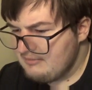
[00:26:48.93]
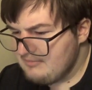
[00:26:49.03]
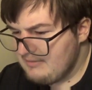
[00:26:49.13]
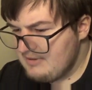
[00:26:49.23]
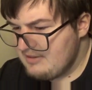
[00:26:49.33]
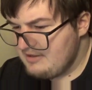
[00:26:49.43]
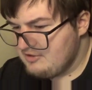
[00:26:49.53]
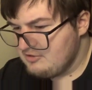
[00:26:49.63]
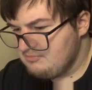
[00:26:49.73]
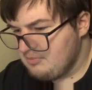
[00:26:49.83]
maybe they
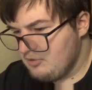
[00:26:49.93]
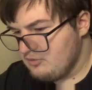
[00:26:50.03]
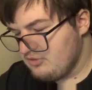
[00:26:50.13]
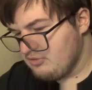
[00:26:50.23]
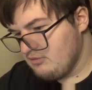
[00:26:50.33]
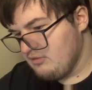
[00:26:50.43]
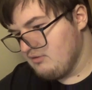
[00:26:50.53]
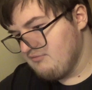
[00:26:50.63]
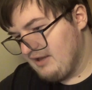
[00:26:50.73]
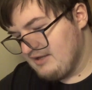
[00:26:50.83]
could both
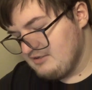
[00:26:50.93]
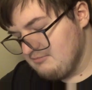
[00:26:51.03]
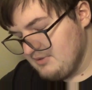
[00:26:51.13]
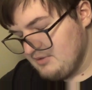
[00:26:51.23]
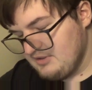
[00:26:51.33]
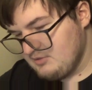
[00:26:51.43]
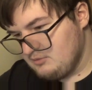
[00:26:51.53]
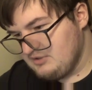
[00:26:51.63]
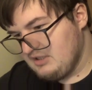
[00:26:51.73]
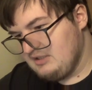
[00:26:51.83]
have had an ability
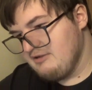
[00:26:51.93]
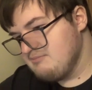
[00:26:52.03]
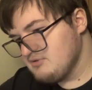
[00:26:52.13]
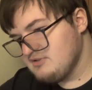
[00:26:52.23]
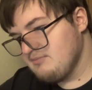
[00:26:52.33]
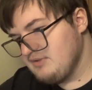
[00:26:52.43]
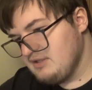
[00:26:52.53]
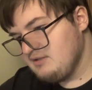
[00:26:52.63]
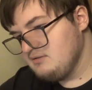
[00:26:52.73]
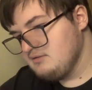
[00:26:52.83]
called Eclipse or
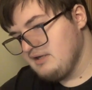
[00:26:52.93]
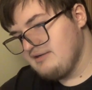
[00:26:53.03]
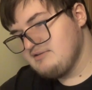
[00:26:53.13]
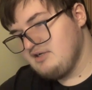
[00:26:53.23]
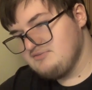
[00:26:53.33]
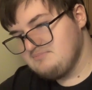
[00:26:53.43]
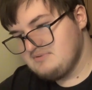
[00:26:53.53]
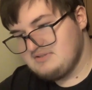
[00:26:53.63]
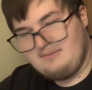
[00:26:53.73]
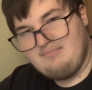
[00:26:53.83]
something that does
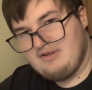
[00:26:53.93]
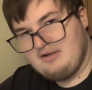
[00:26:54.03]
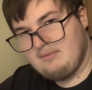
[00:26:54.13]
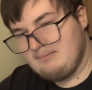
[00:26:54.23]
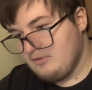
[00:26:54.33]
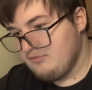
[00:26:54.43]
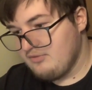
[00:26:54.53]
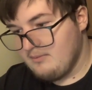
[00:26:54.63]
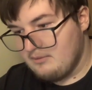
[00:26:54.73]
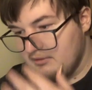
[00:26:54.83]
something when both of
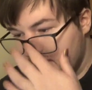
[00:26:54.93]
them are in the